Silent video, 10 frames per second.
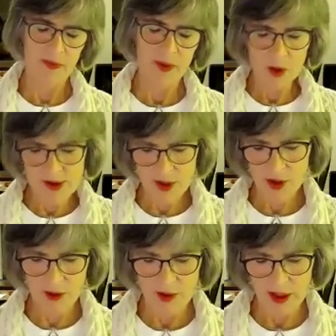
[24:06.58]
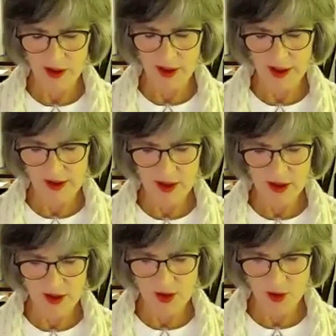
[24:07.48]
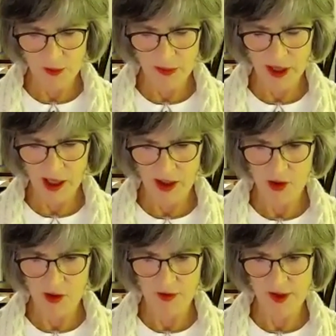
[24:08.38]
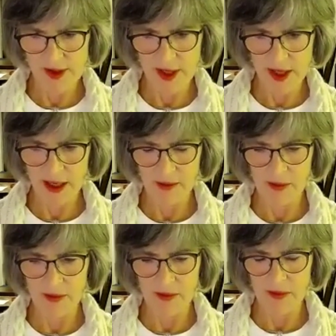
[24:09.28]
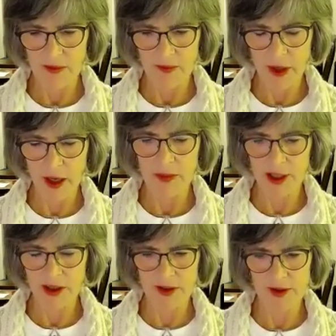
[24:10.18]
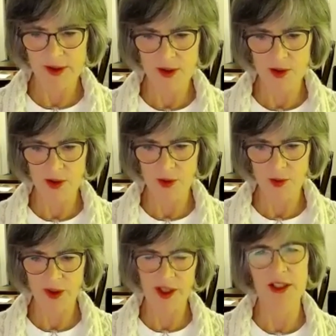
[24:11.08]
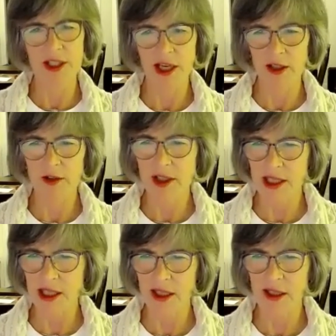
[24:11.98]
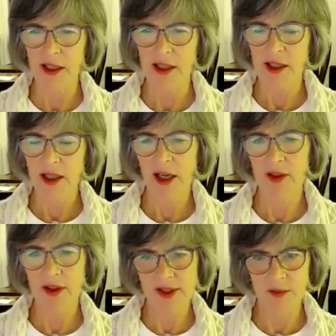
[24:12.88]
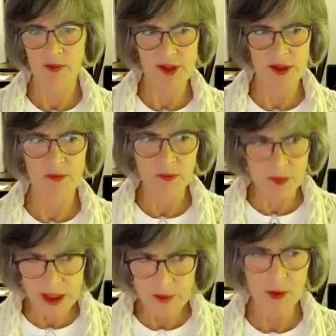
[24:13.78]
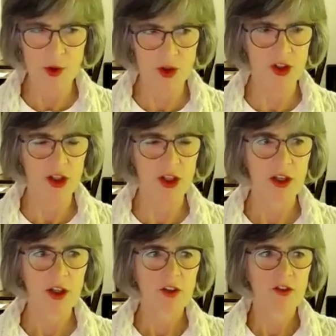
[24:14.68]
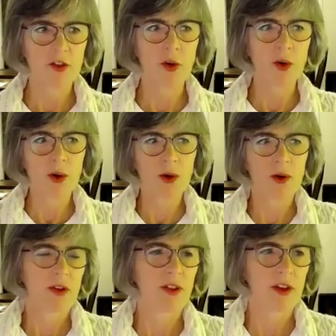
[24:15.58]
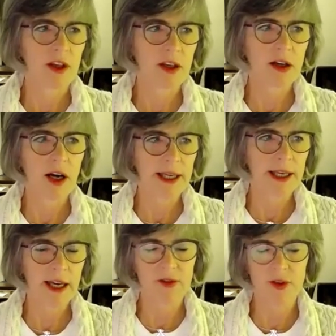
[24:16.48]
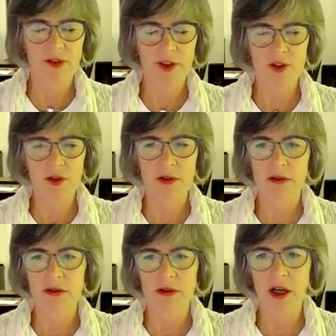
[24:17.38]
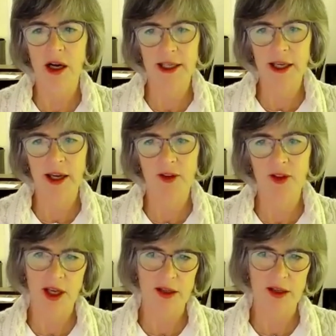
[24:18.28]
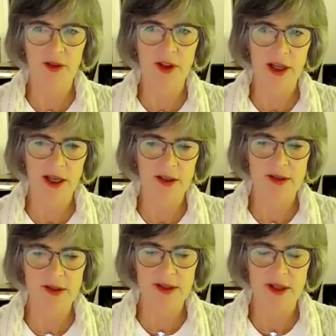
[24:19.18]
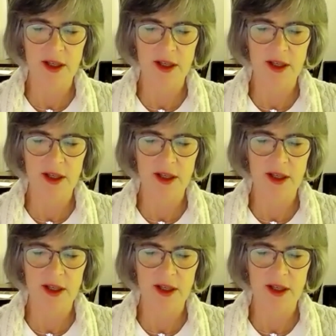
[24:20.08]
But also, isn't it sort of part of the same public concern with integrity? And there's a big push for the ICAC, for a federal ICAC that has